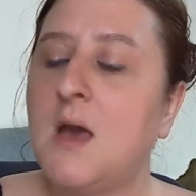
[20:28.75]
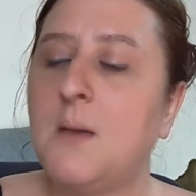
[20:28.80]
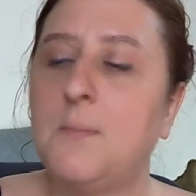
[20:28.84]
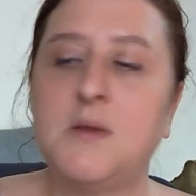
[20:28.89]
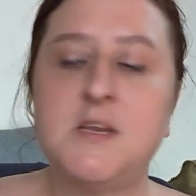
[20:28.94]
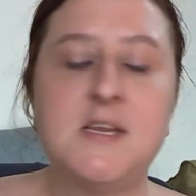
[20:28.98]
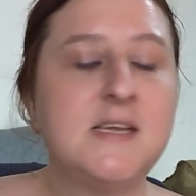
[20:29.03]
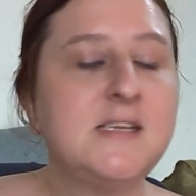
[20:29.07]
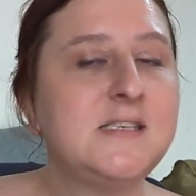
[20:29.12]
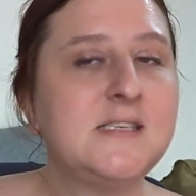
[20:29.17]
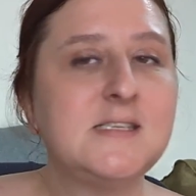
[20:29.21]

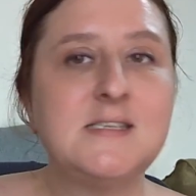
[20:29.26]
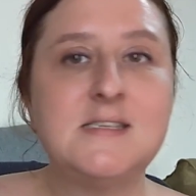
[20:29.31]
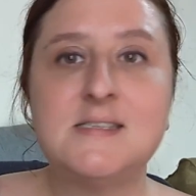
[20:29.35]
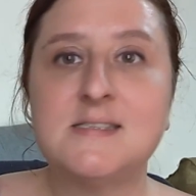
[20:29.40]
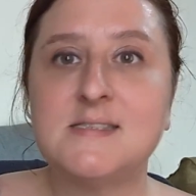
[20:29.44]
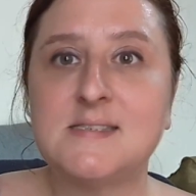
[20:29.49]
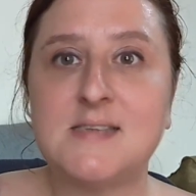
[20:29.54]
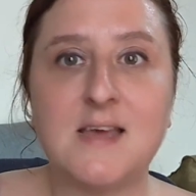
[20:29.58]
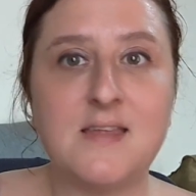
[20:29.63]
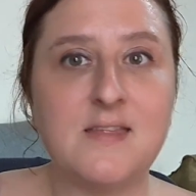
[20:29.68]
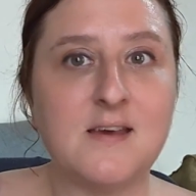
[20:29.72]
But it didn't
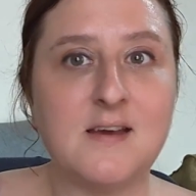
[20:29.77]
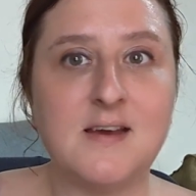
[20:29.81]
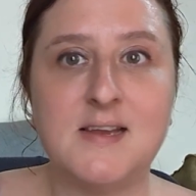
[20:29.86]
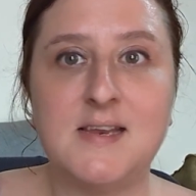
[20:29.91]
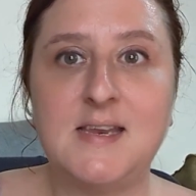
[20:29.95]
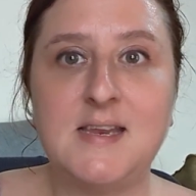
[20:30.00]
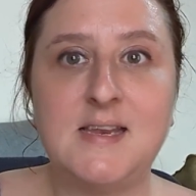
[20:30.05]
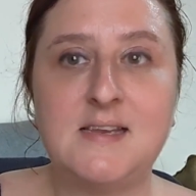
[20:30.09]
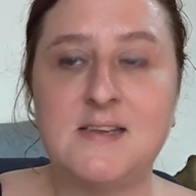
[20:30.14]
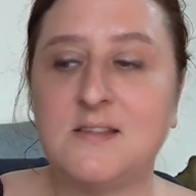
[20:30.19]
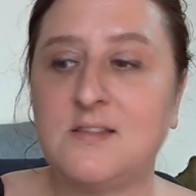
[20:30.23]
say that I
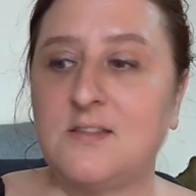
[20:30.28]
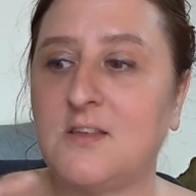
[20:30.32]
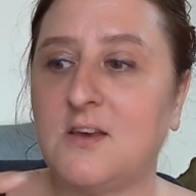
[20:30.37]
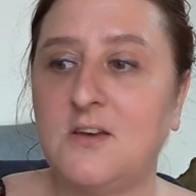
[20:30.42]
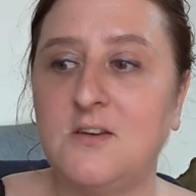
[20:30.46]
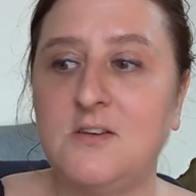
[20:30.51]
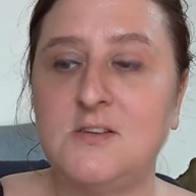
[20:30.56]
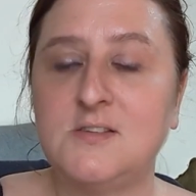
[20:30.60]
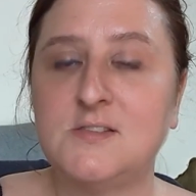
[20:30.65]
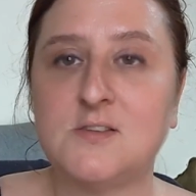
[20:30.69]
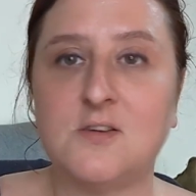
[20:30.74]
needed
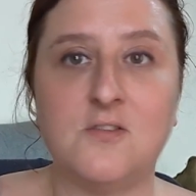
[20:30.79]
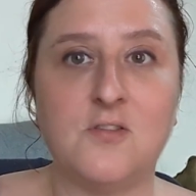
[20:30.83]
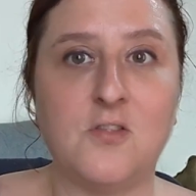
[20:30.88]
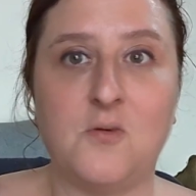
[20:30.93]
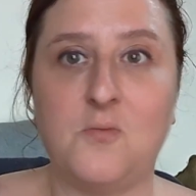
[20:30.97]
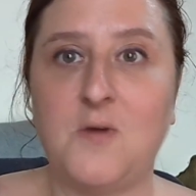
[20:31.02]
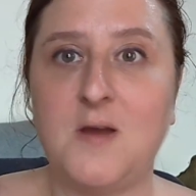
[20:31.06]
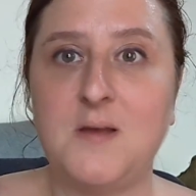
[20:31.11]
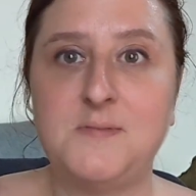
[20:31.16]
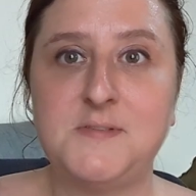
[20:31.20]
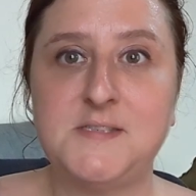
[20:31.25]
those on the
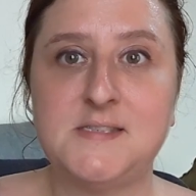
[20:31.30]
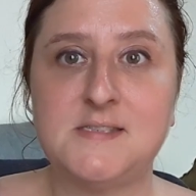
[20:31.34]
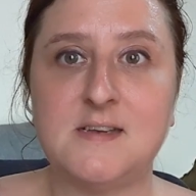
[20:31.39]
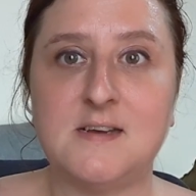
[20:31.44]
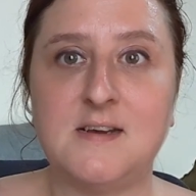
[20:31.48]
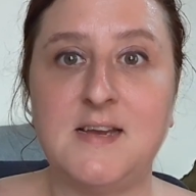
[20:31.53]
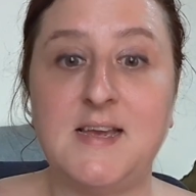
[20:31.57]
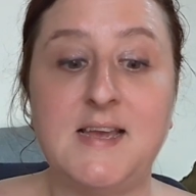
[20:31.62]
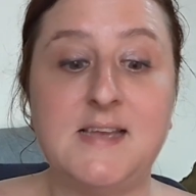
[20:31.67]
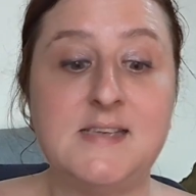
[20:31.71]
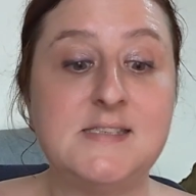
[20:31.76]

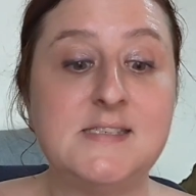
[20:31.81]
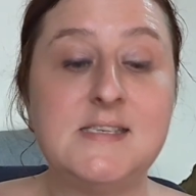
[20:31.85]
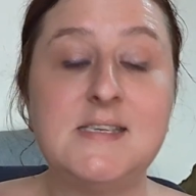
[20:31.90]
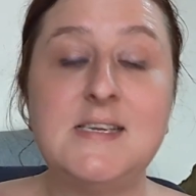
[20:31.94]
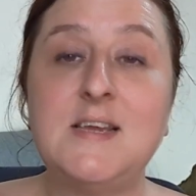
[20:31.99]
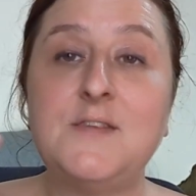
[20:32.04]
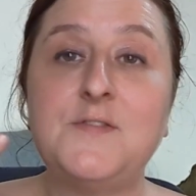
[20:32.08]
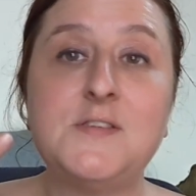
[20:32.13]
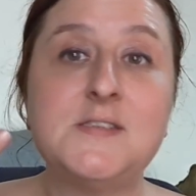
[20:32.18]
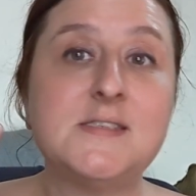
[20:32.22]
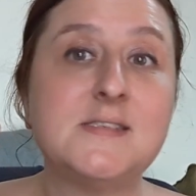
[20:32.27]
website. It didn't
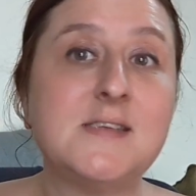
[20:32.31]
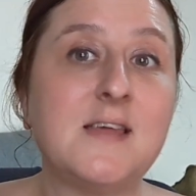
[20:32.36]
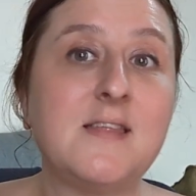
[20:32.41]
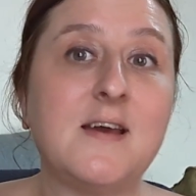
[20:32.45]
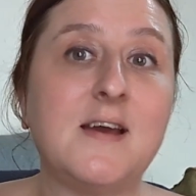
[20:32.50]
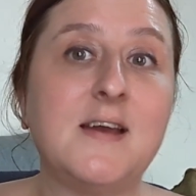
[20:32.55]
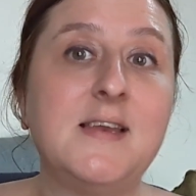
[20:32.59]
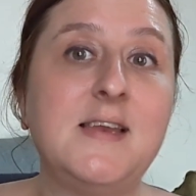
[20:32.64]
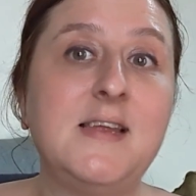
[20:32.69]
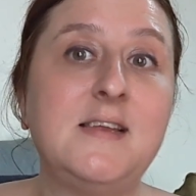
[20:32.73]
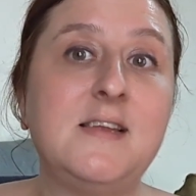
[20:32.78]
even say
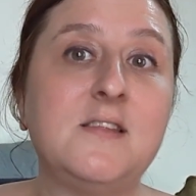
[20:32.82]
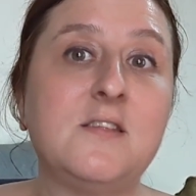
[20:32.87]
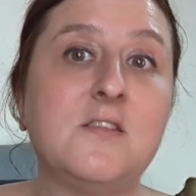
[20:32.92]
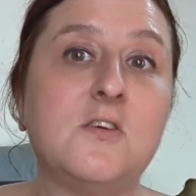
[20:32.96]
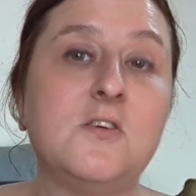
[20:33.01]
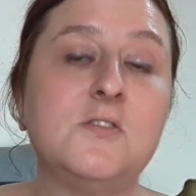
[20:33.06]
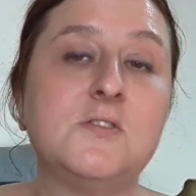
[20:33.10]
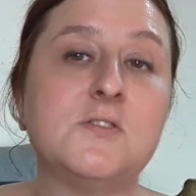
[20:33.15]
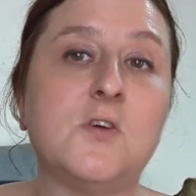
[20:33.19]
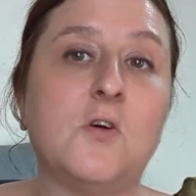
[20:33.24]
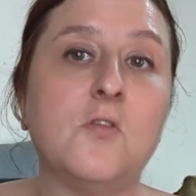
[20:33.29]
that I needed
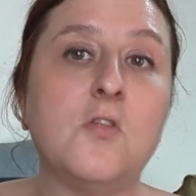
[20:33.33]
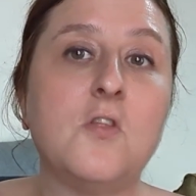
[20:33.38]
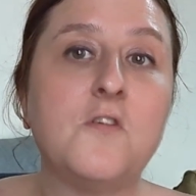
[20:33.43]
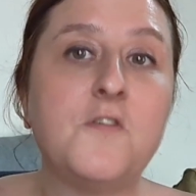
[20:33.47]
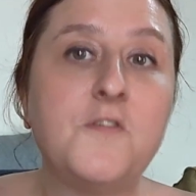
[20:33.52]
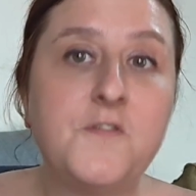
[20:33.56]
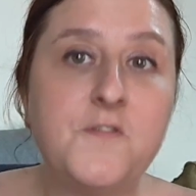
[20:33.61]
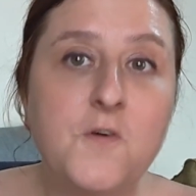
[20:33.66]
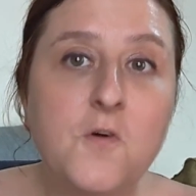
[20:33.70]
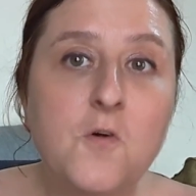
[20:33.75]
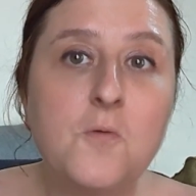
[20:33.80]
those on the
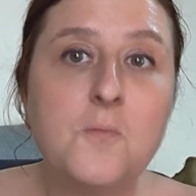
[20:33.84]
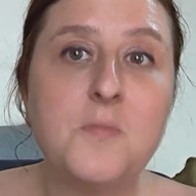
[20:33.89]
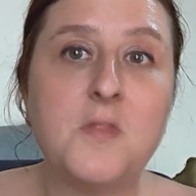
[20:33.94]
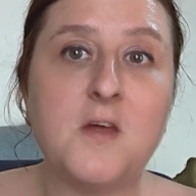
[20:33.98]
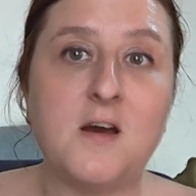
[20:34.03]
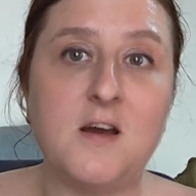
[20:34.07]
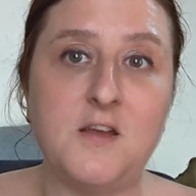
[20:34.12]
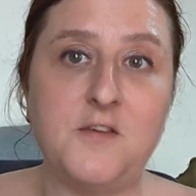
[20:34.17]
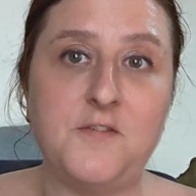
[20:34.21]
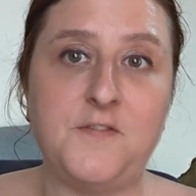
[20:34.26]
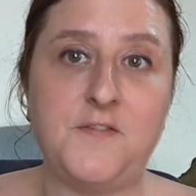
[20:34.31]
form
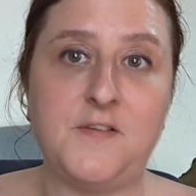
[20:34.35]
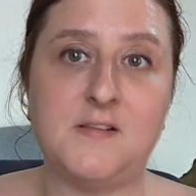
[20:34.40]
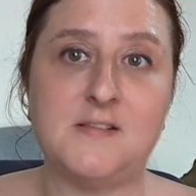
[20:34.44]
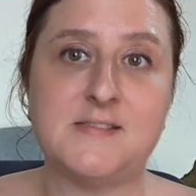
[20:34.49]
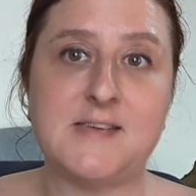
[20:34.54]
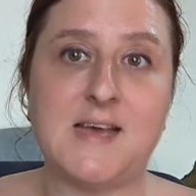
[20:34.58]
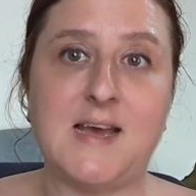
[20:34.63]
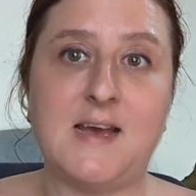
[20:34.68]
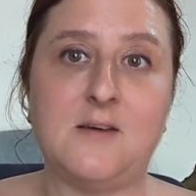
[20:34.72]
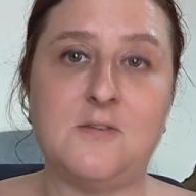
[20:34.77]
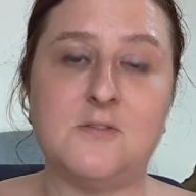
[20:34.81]
that I
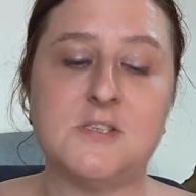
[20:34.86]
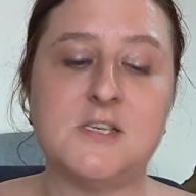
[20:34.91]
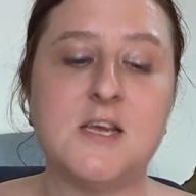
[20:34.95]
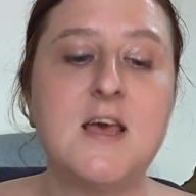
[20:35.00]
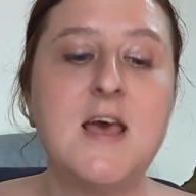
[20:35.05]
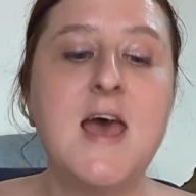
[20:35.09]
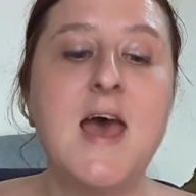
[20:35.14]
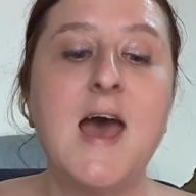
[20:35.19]
filled out.